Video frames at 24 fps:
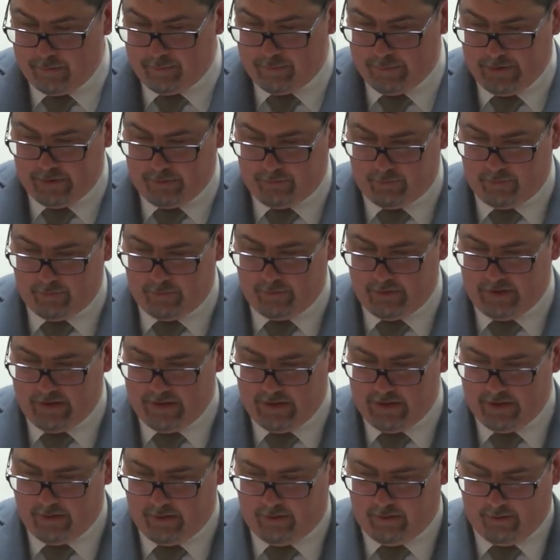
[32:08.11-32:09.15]
pictured
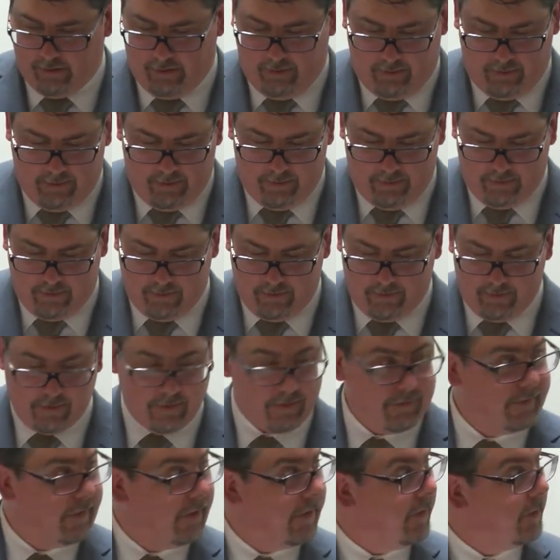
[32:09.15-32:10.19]
here
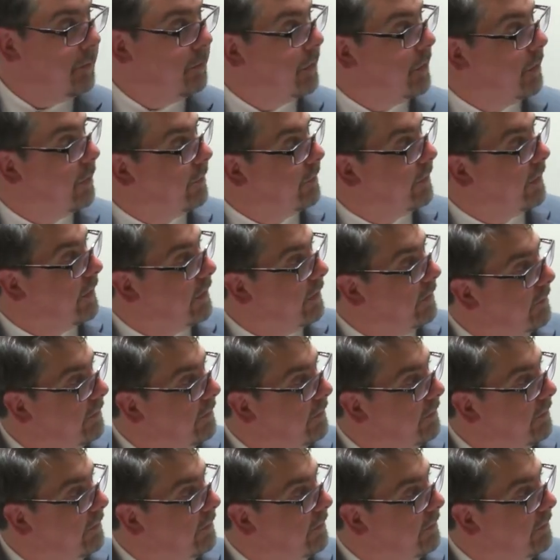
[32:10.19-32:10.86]
very beautifully,